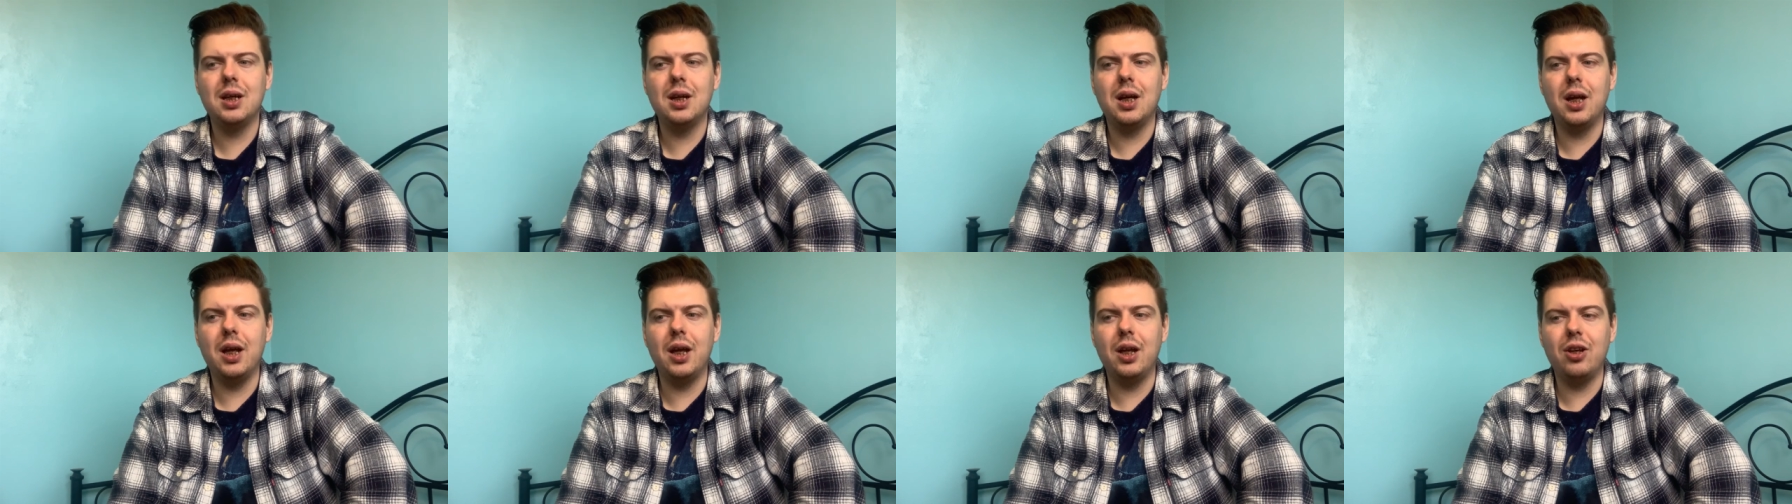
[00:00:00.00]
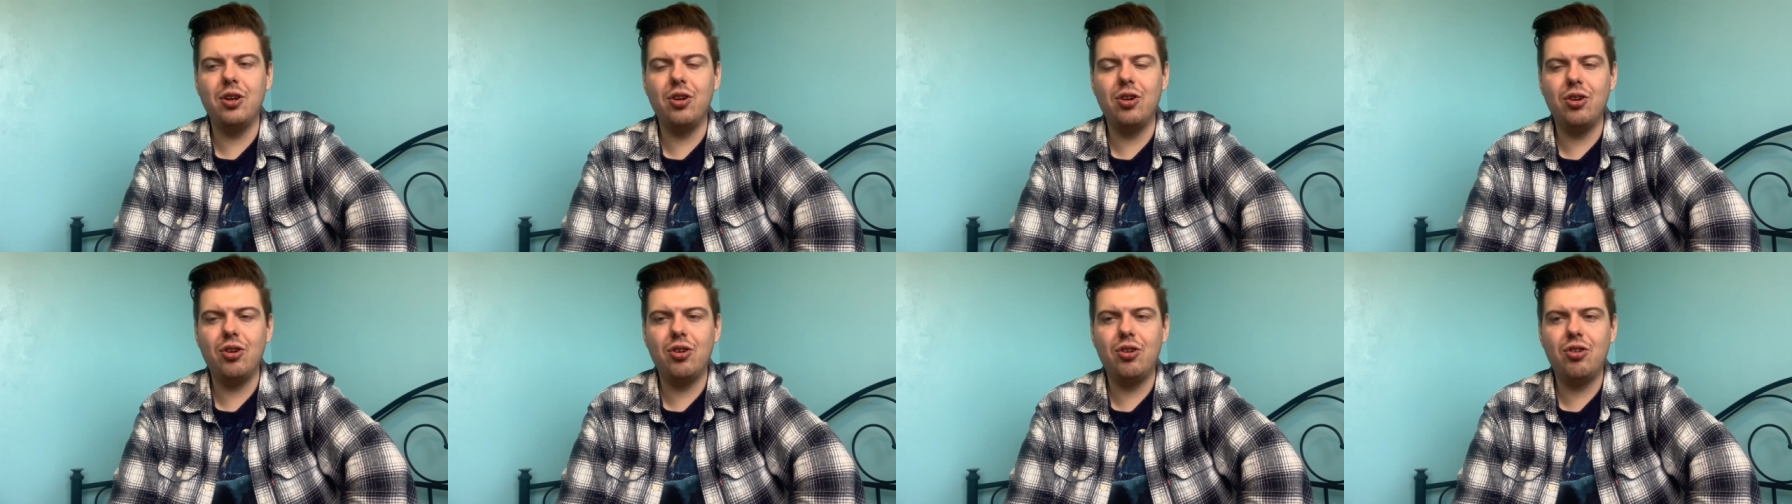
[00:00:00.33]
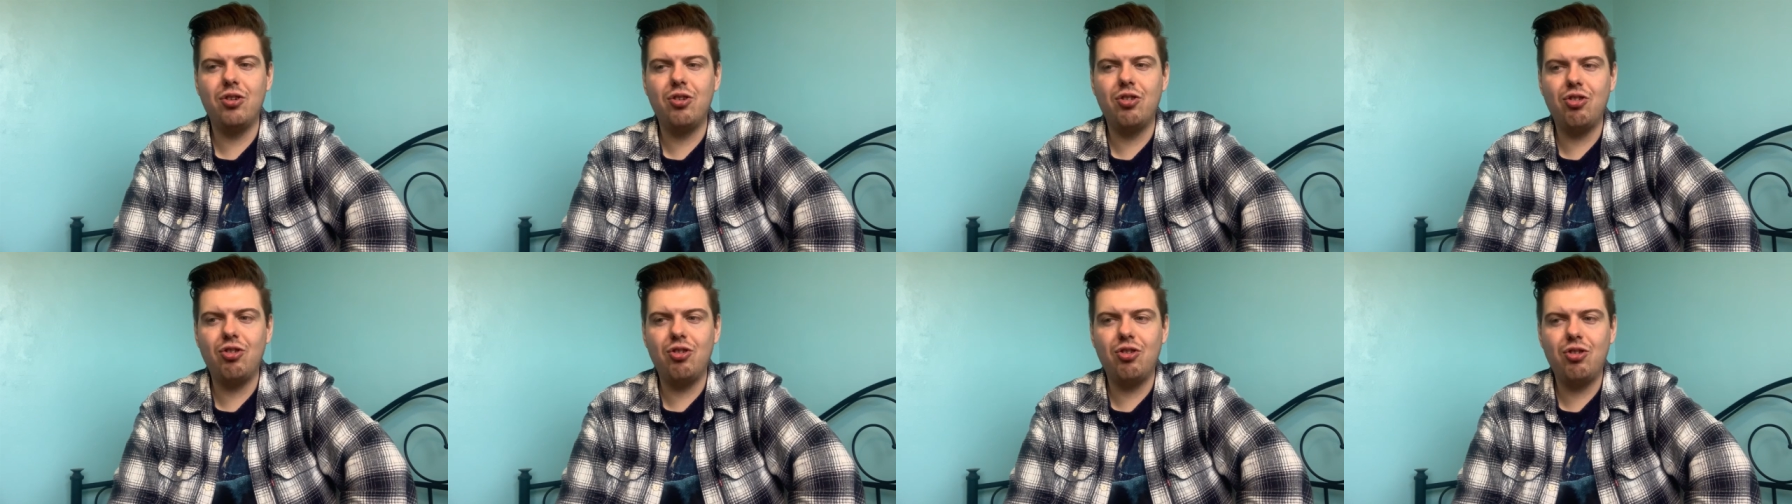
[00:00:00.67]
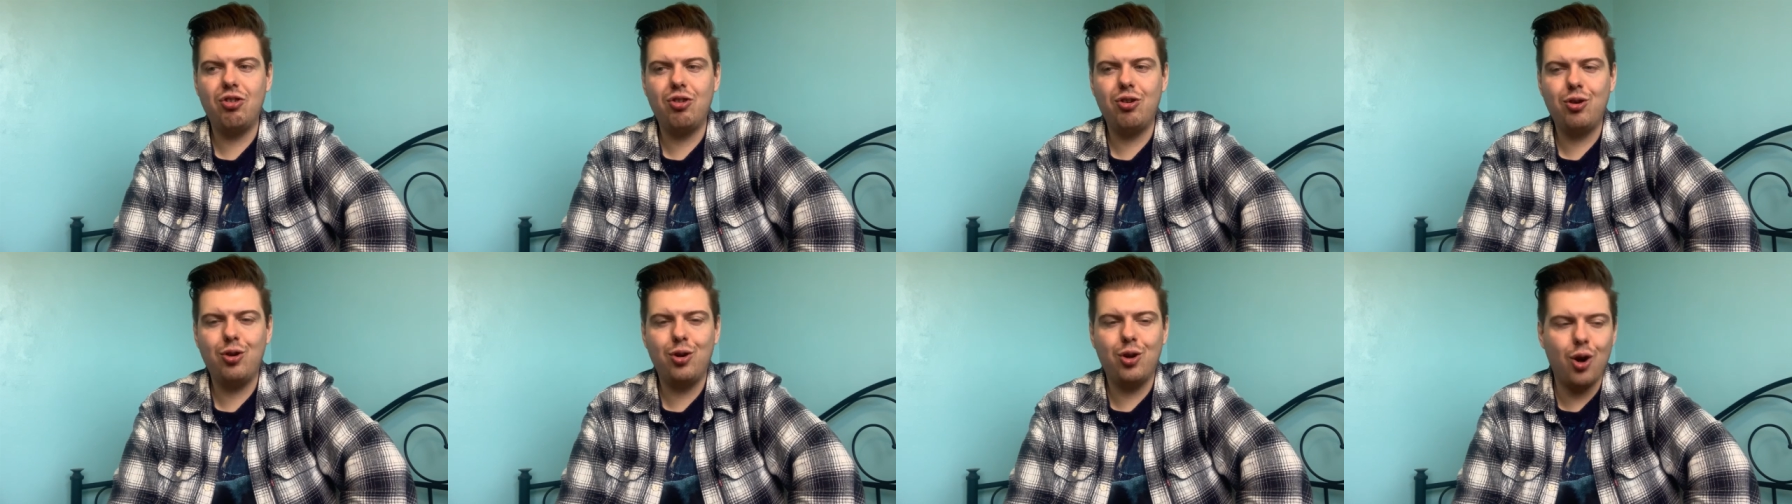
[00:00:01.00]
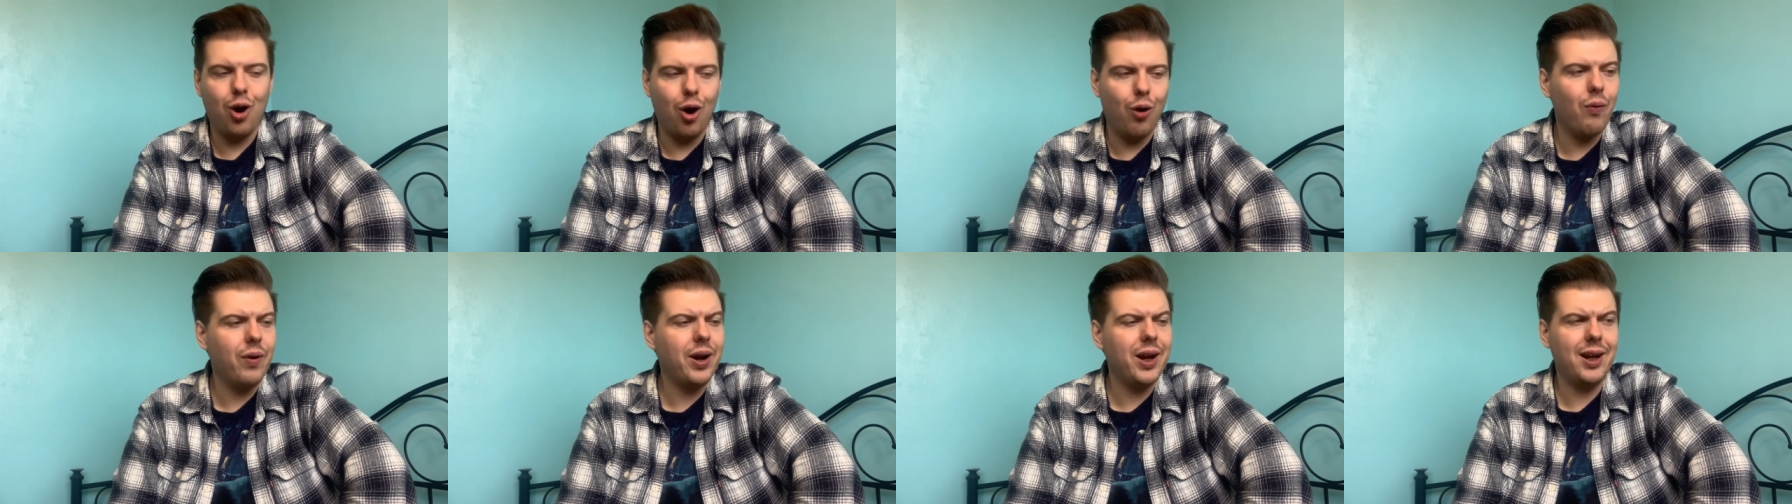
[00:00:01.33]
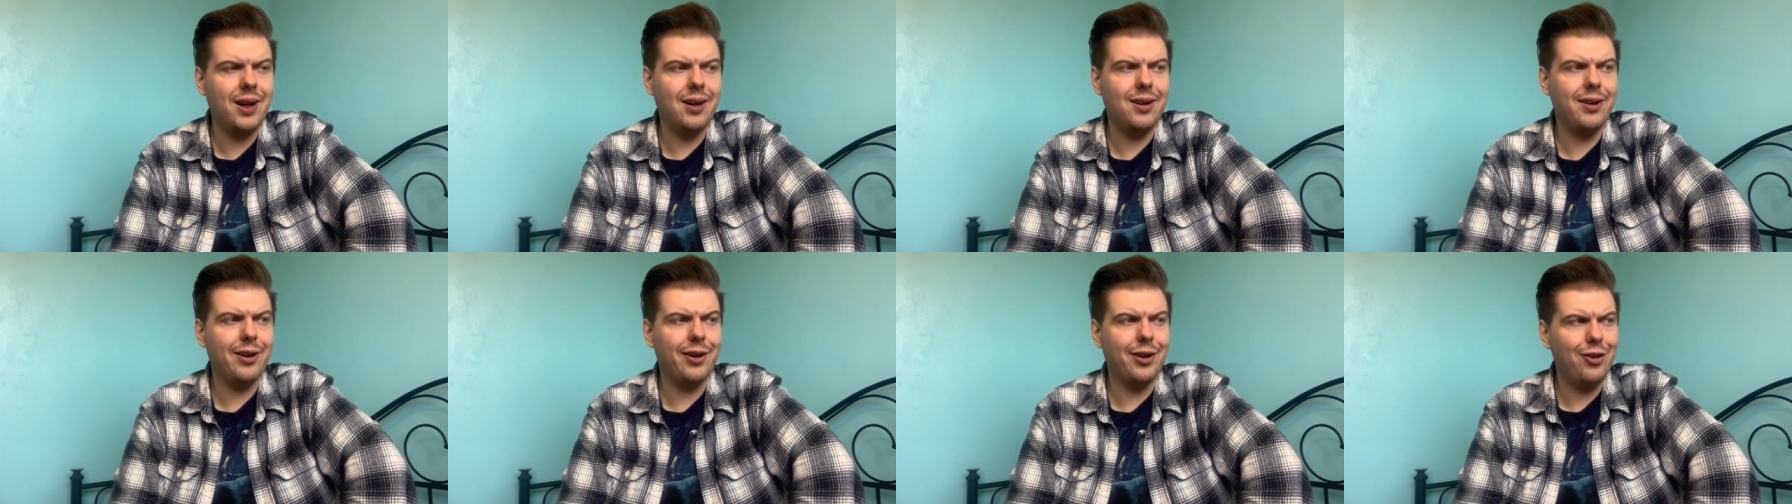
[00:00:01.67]
and
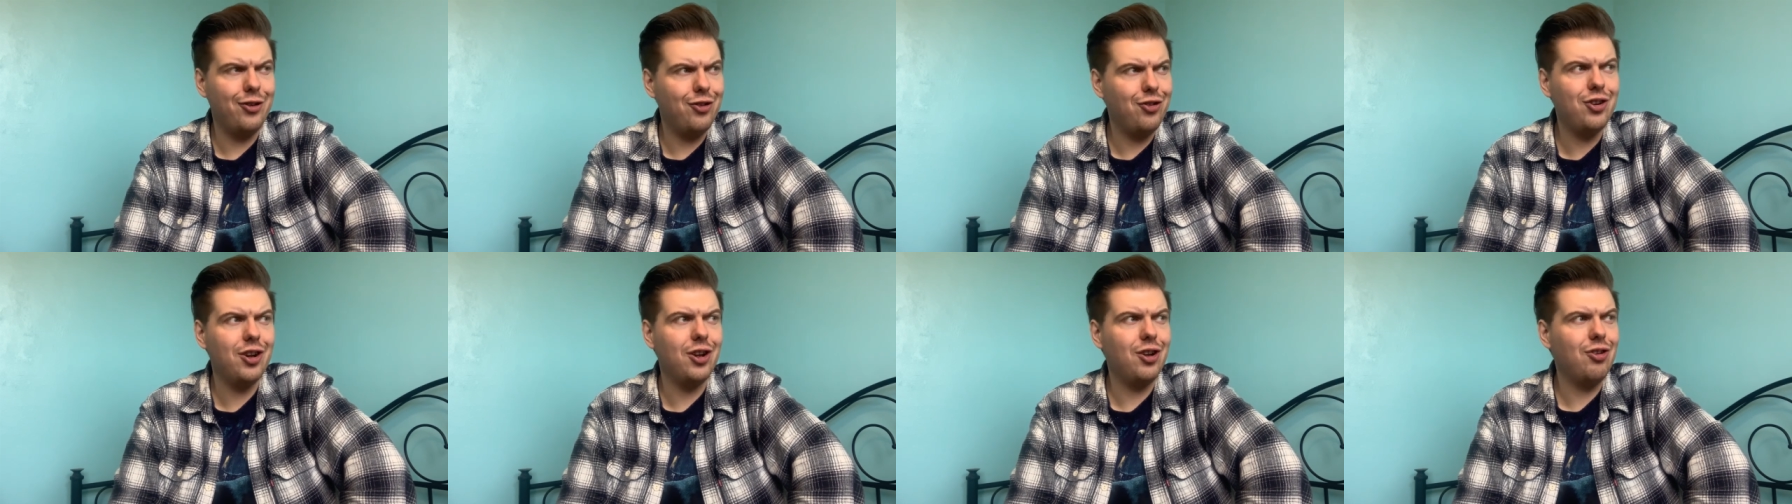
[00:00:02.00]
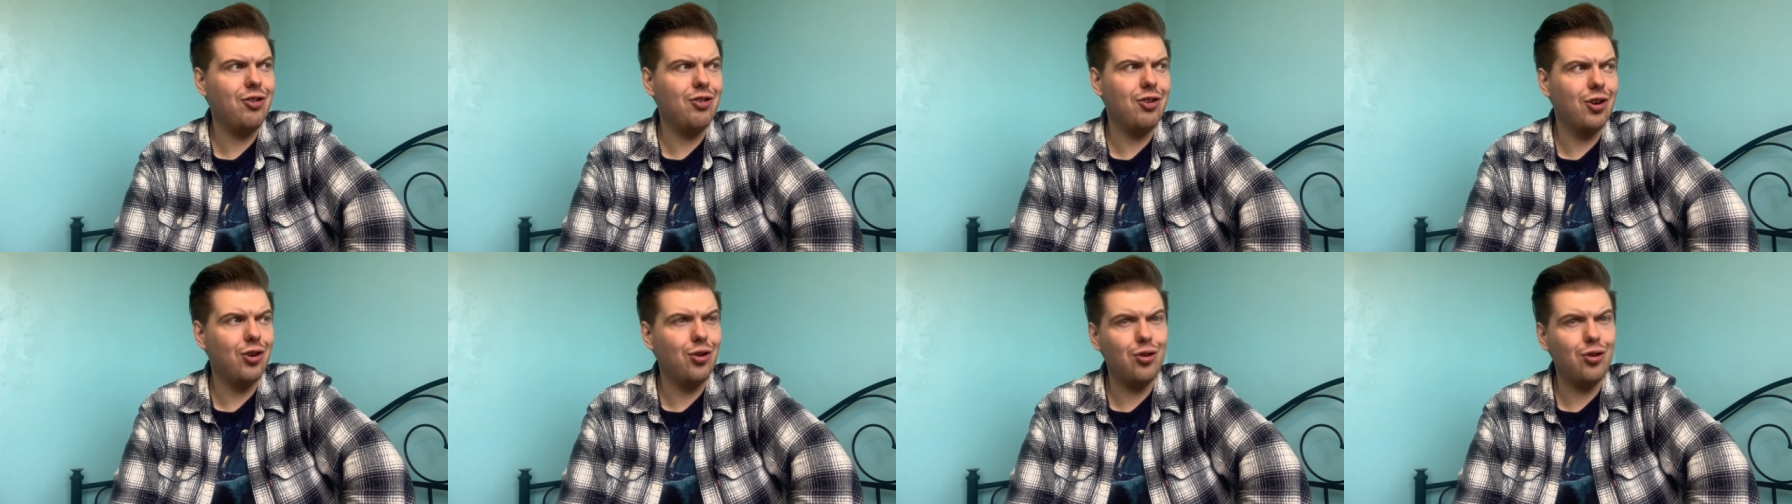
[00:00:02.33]
curry and ginger.